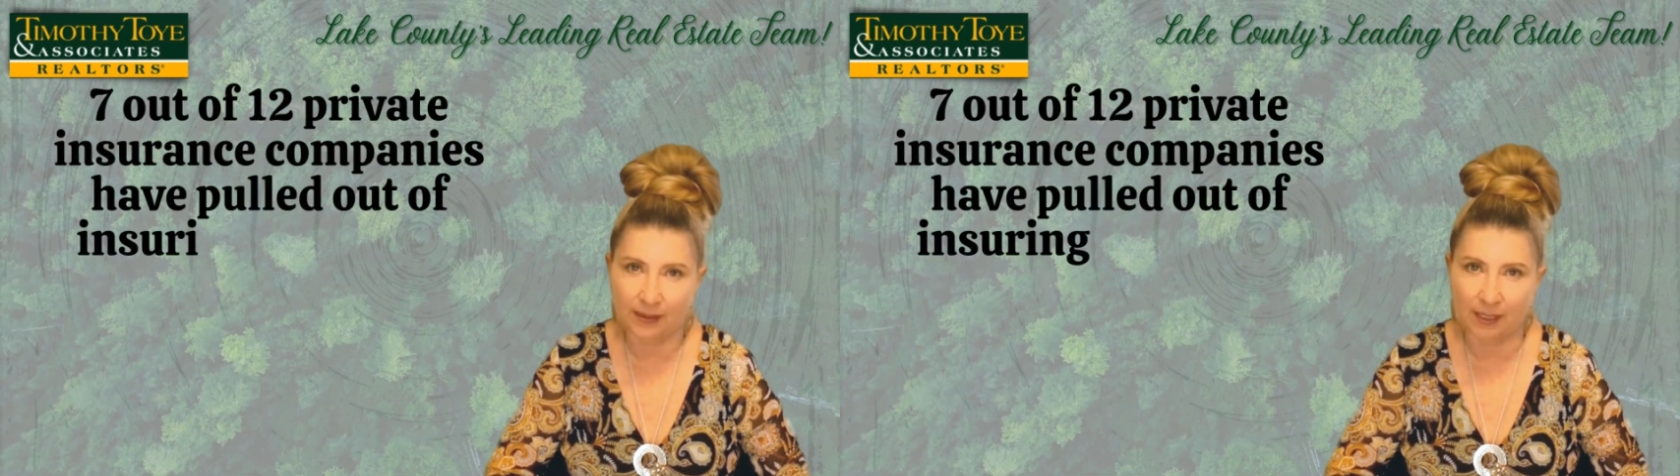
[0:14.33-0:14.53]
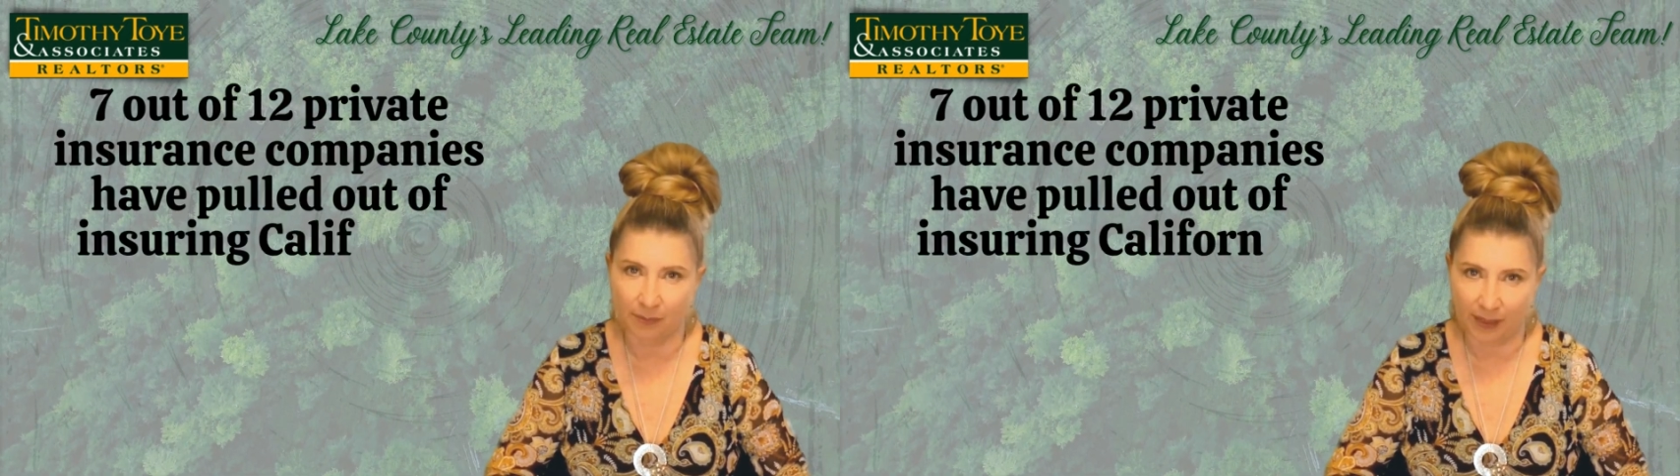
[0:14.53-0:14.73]

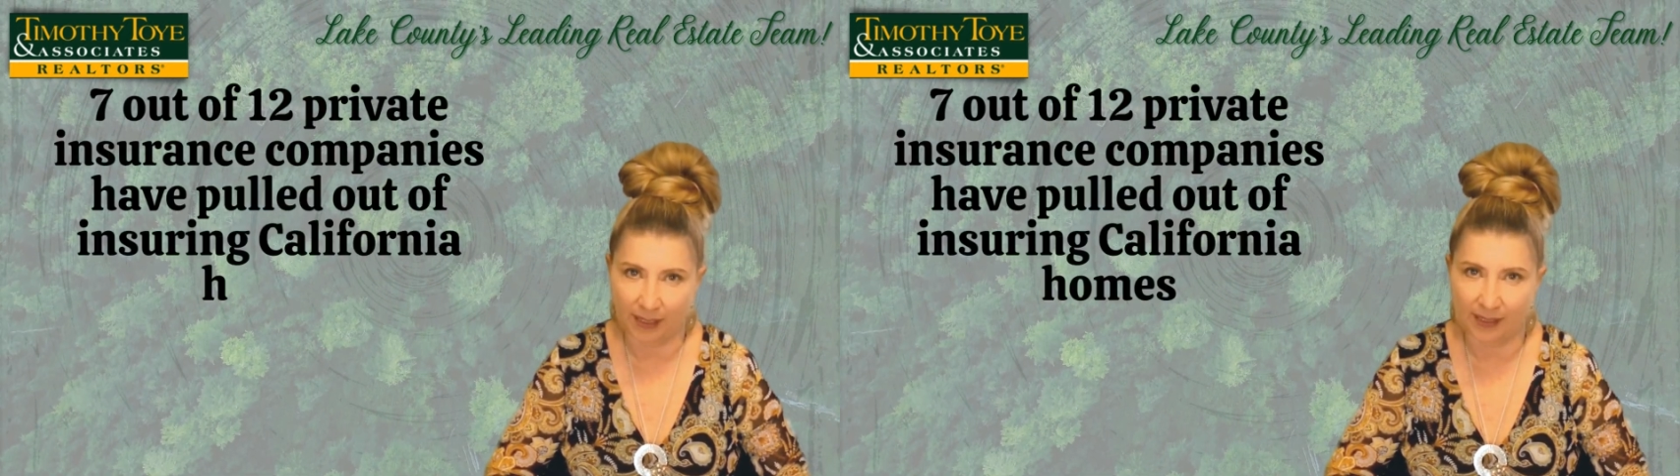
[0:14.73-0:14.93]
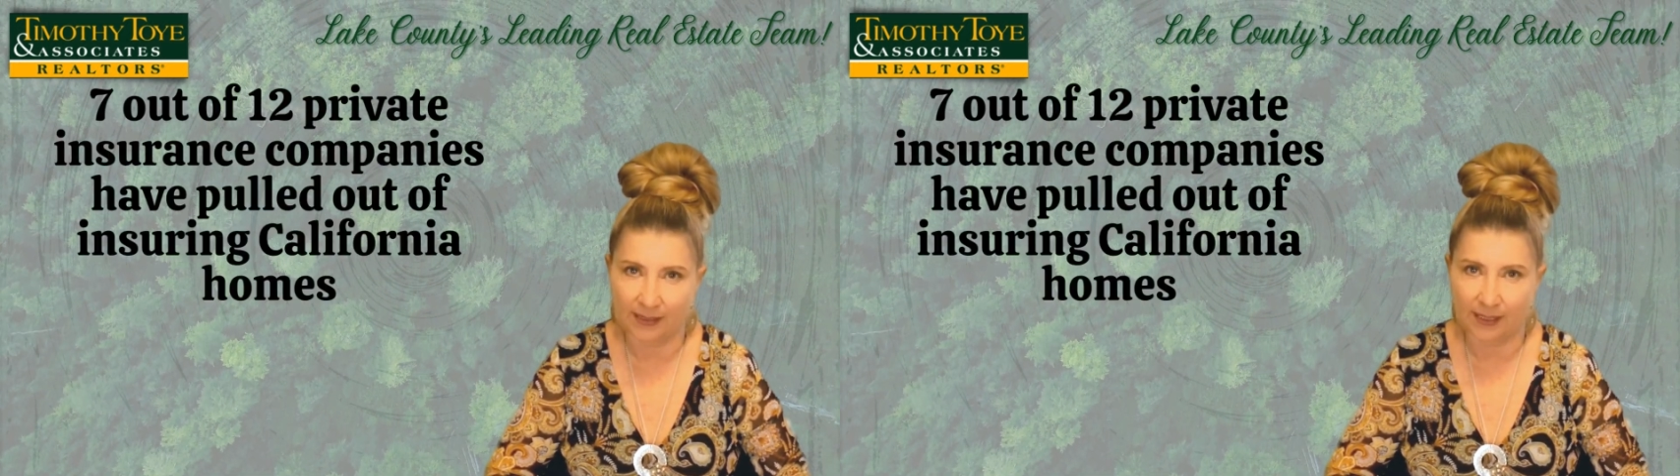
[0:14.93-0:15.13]

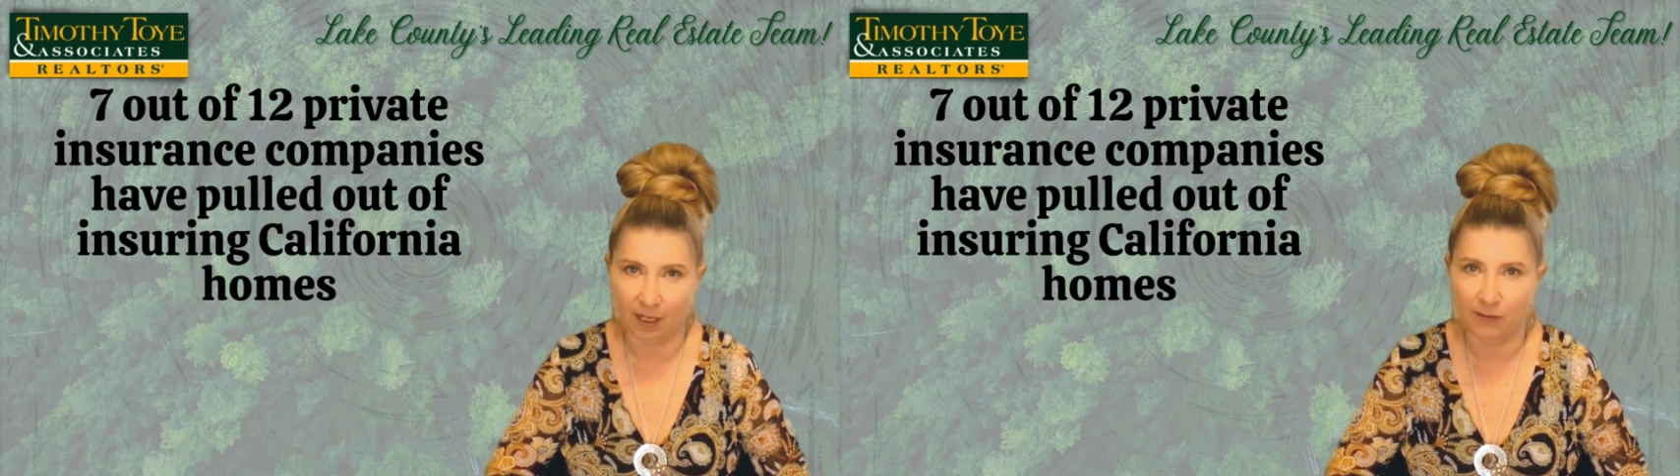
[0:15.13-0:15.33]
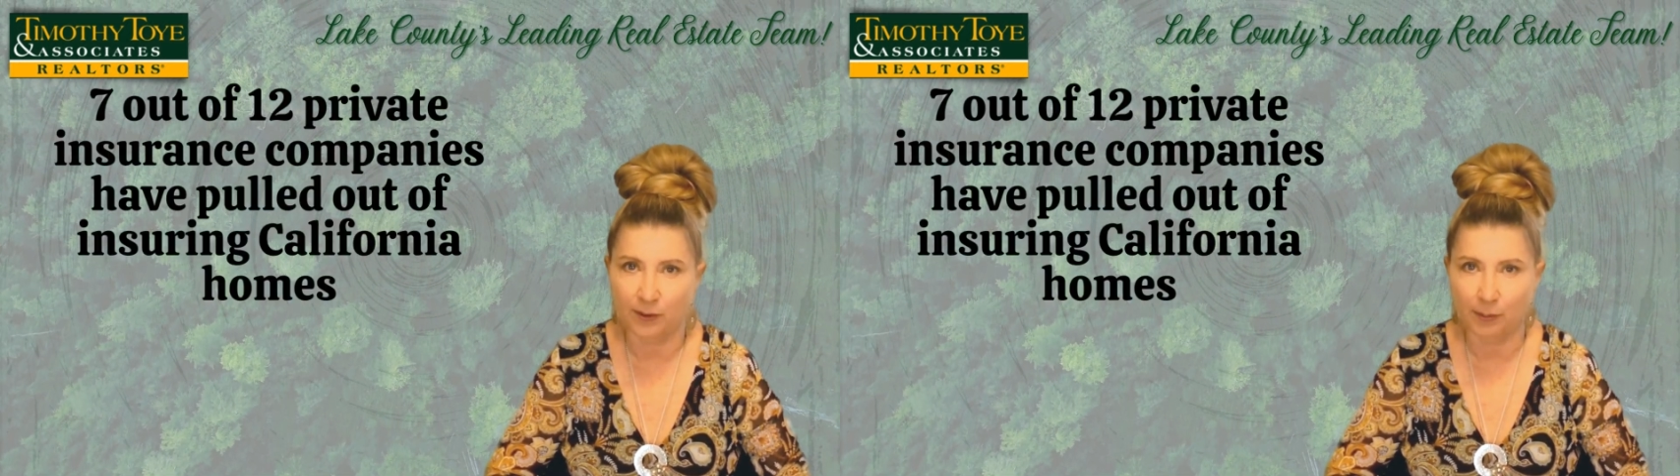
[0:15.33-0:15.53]
companies that
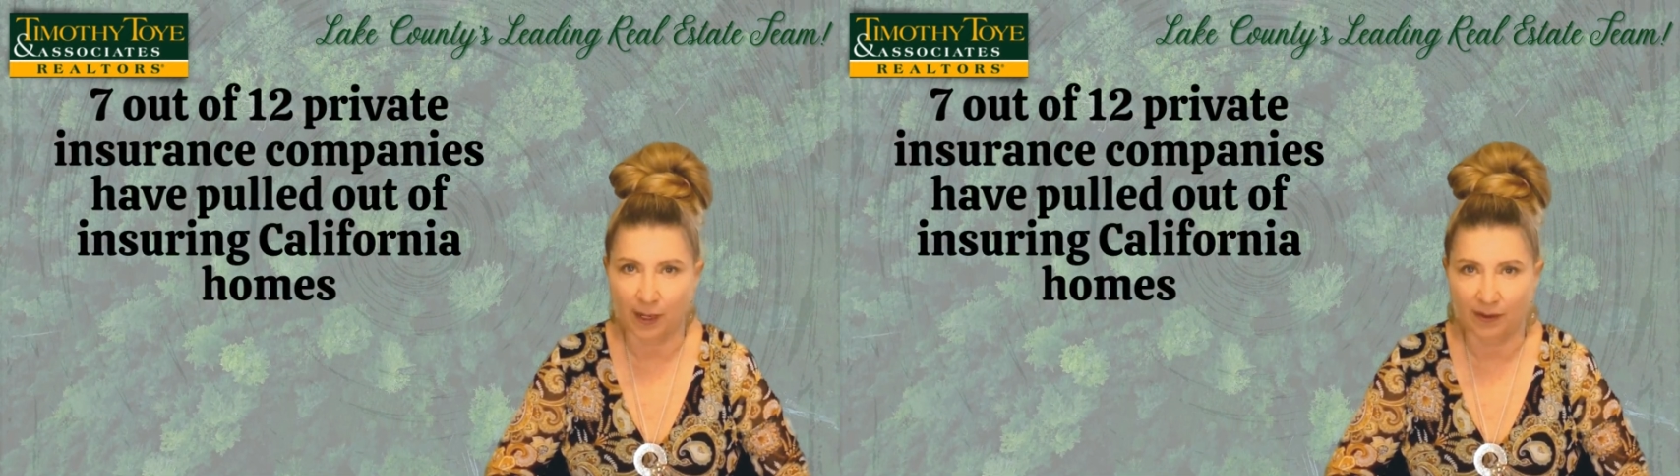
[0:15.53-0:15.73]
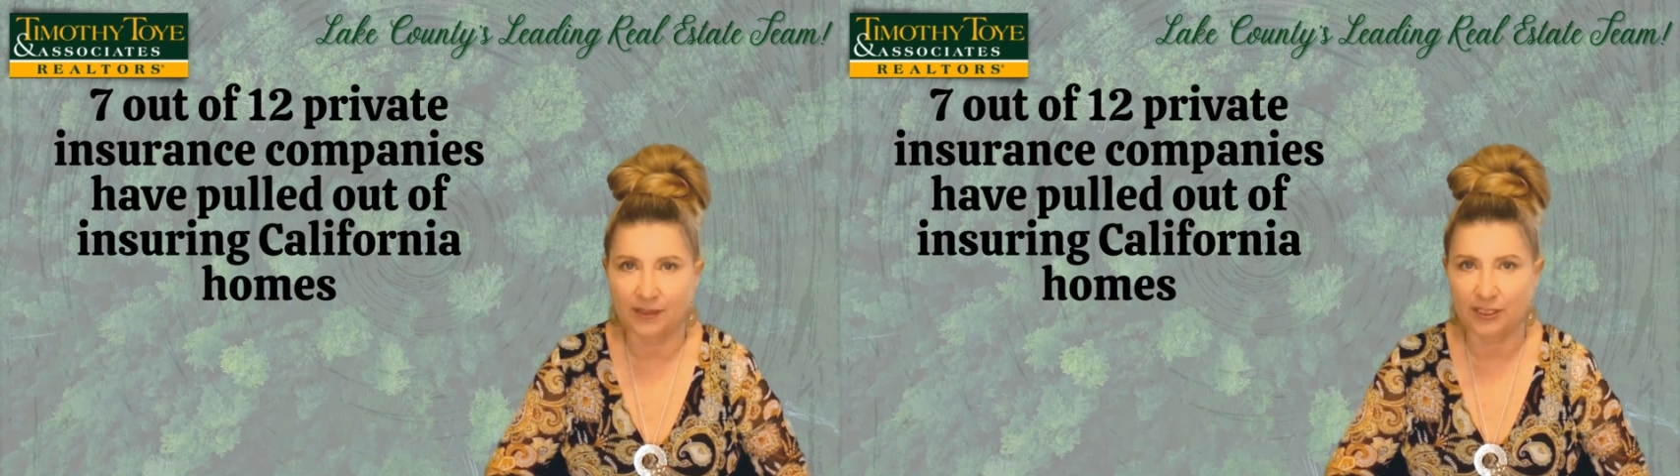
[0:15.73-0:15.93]
offer private